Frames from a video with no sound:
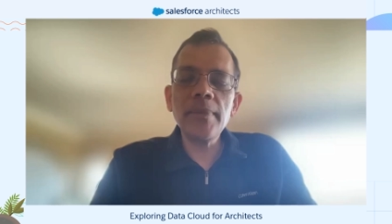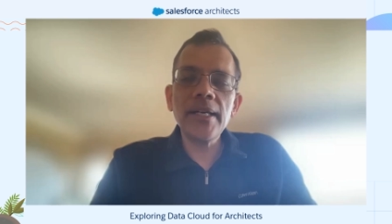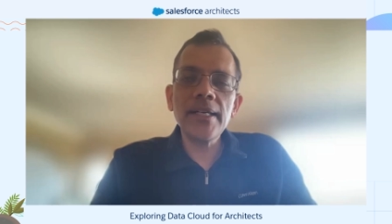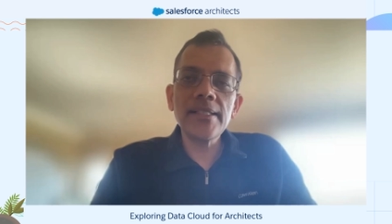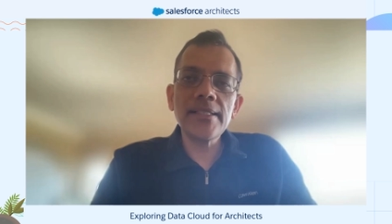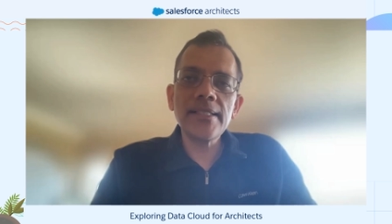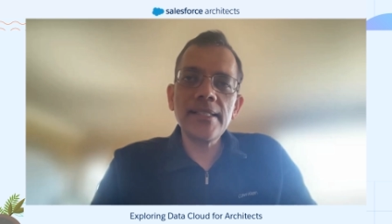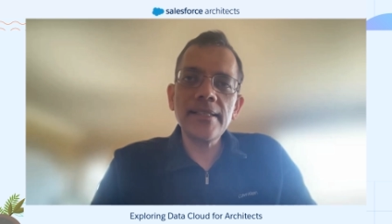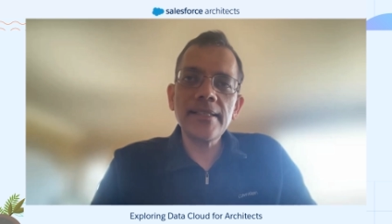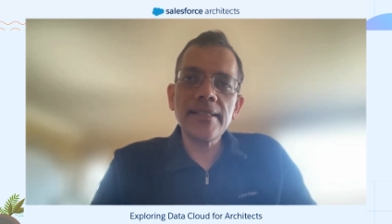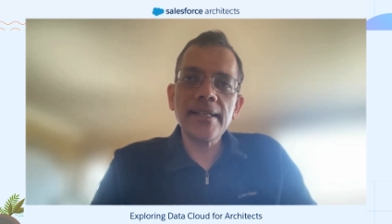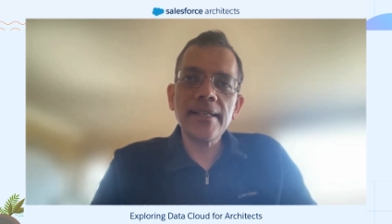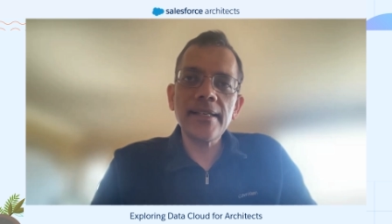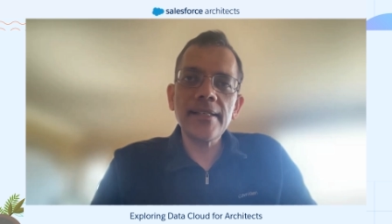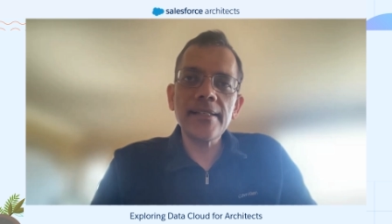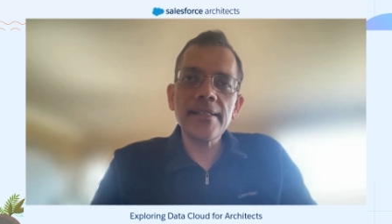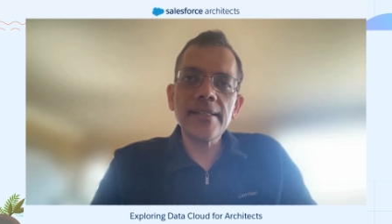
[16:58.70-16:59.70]
by a steel
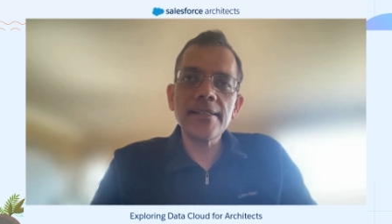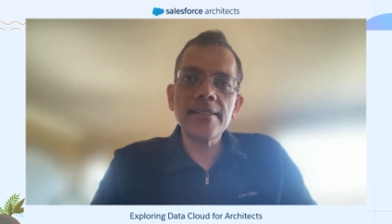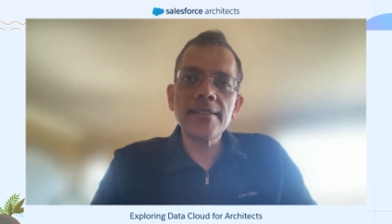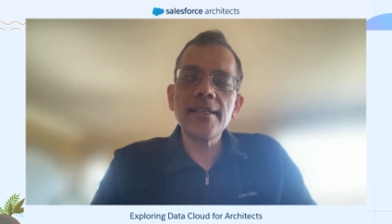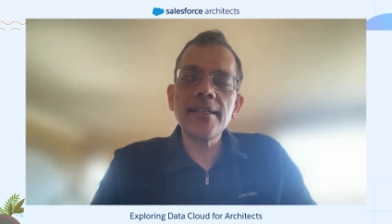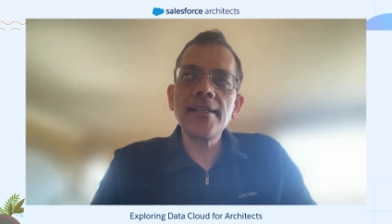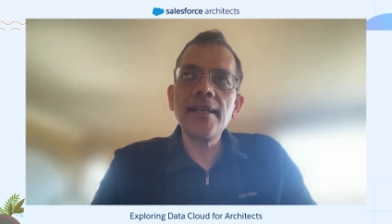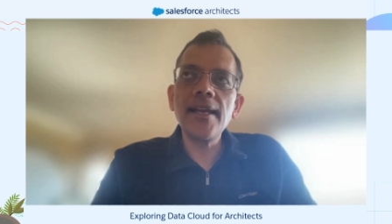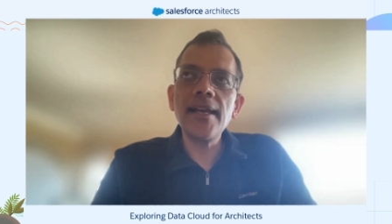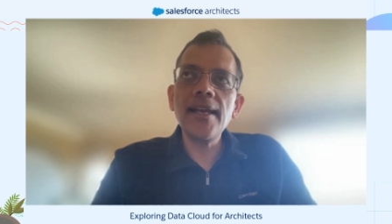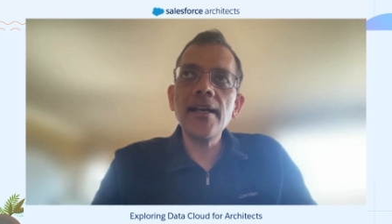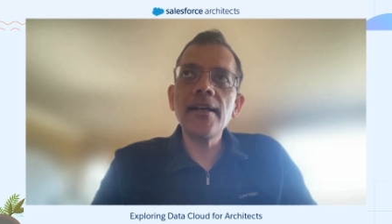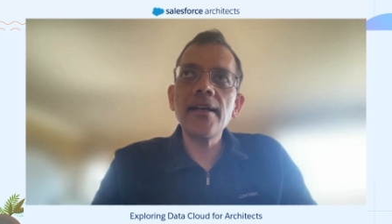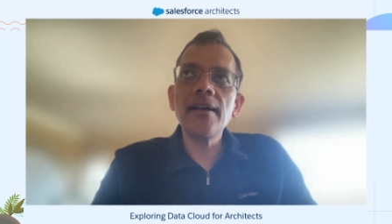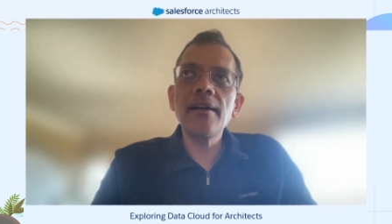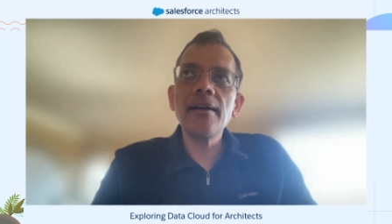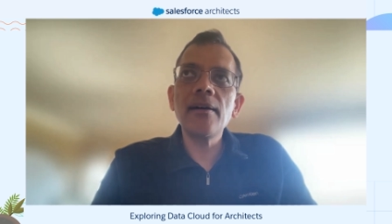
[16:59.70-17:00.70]
thread is take
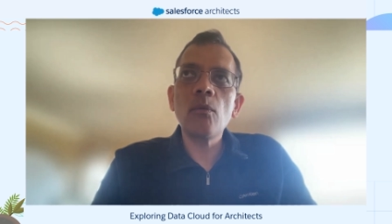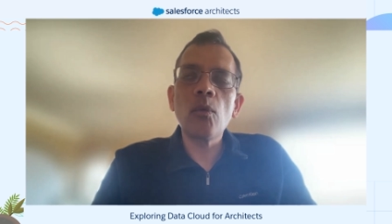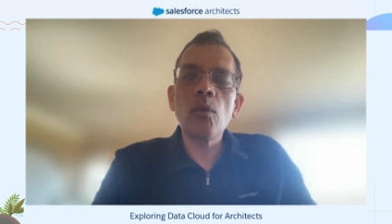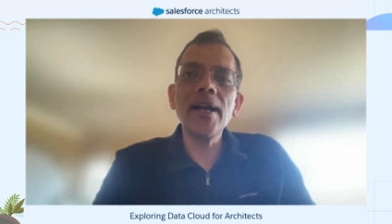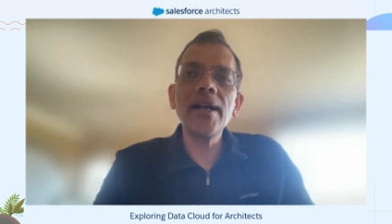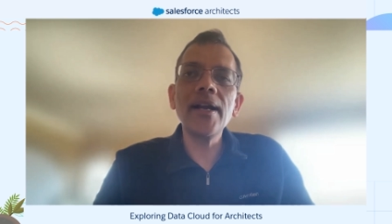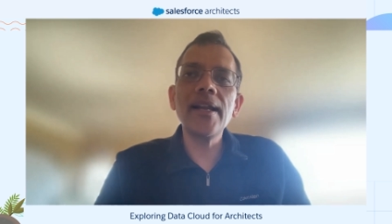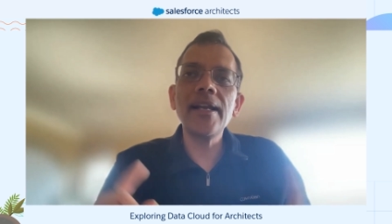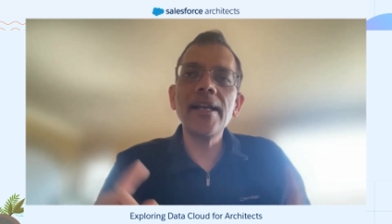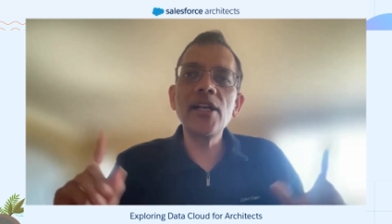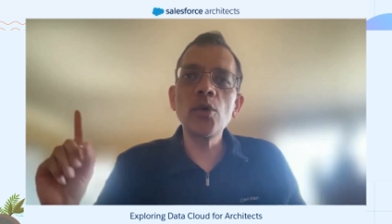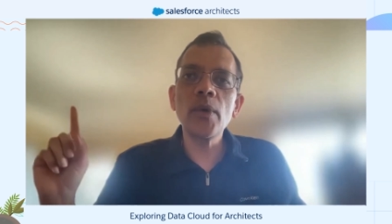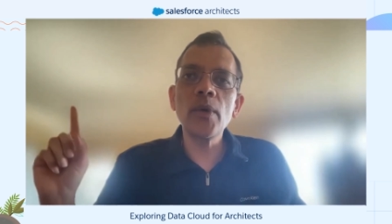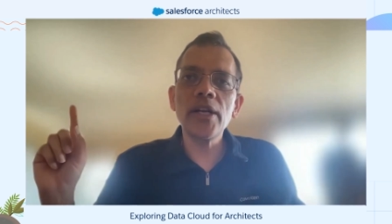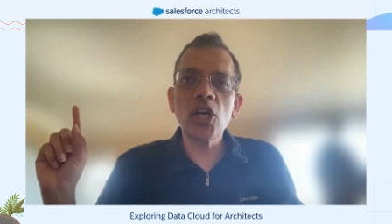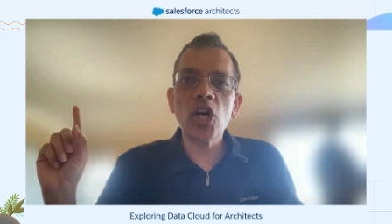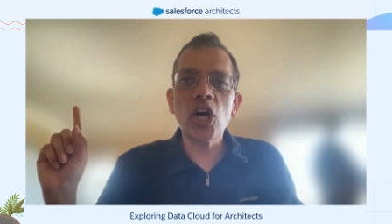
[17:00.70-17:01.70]
one
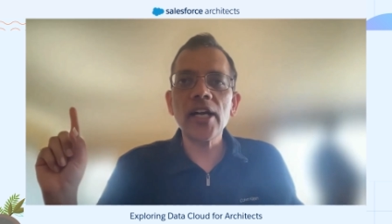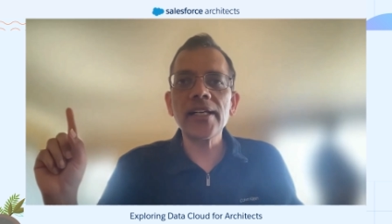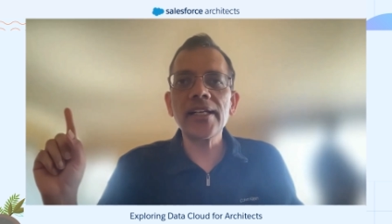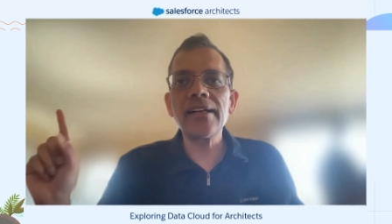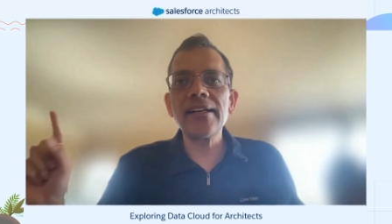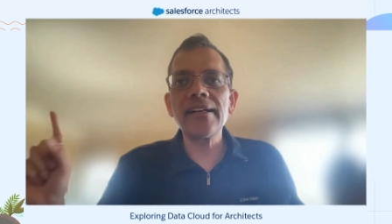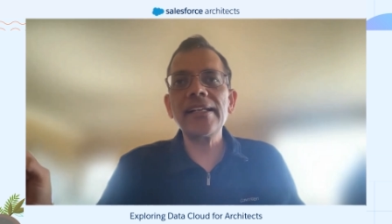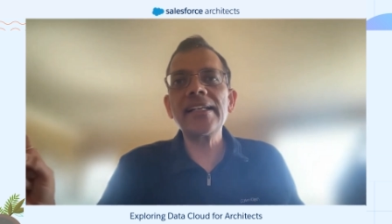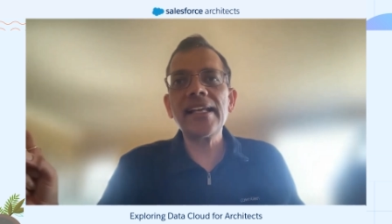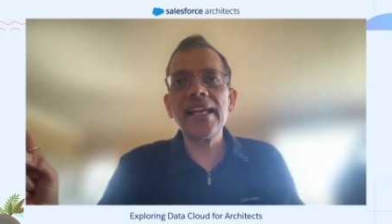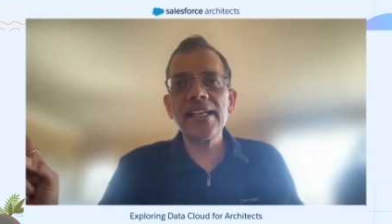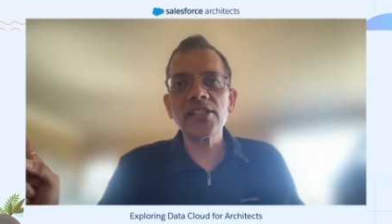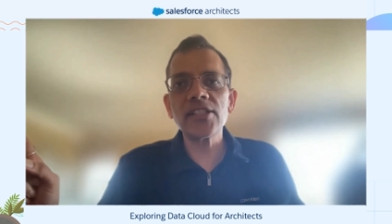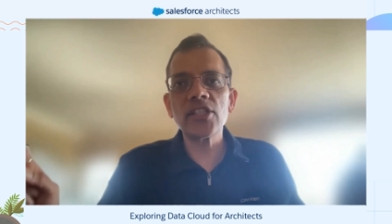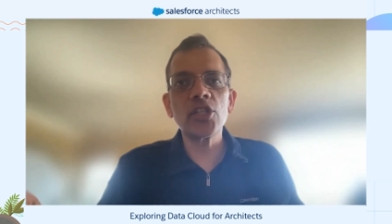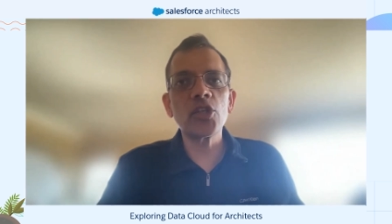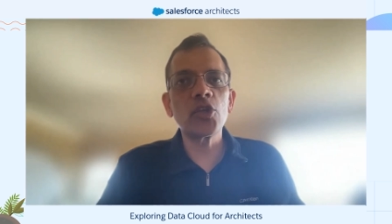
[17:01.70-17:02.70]
end-to-end concrete
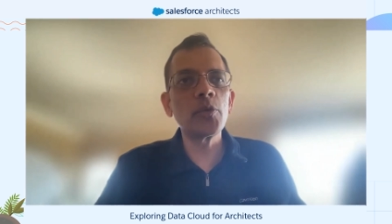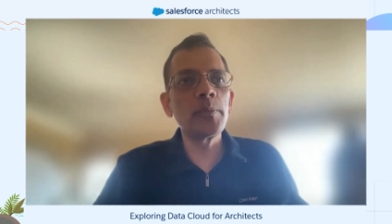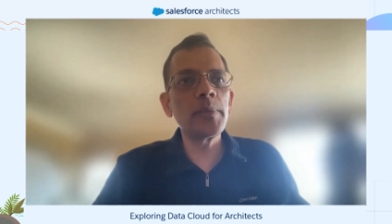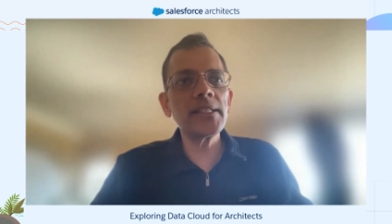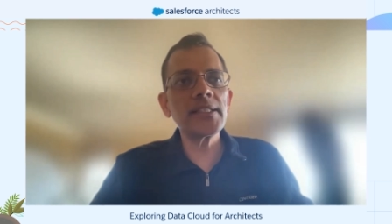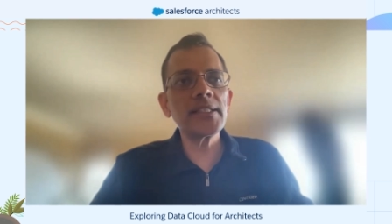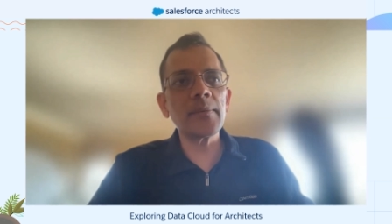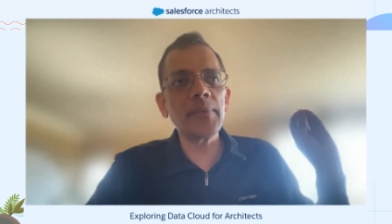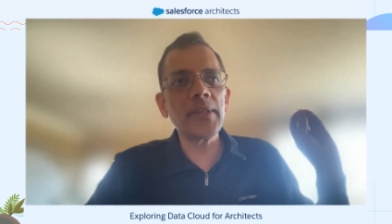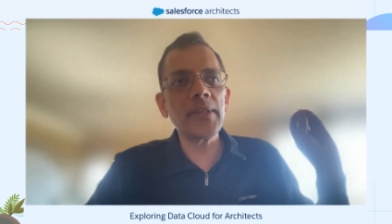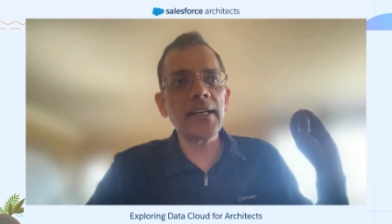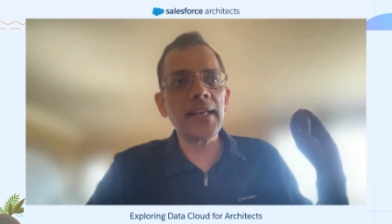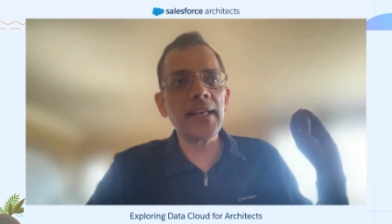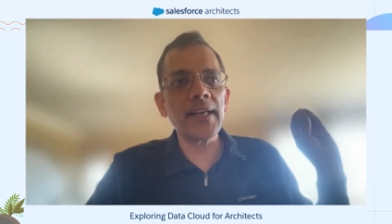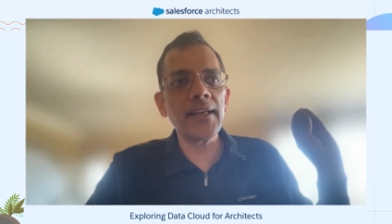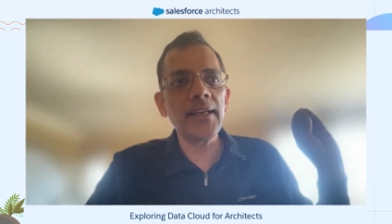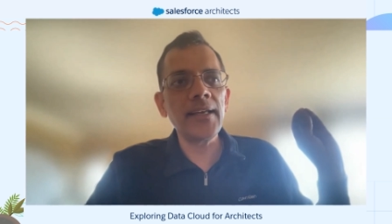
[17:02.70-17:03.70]
case it could be something
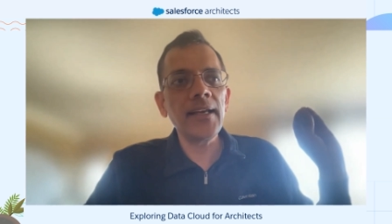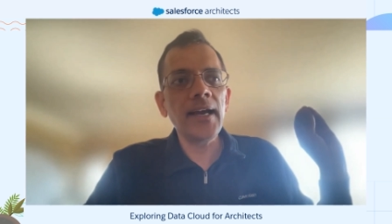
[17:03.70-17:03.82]
like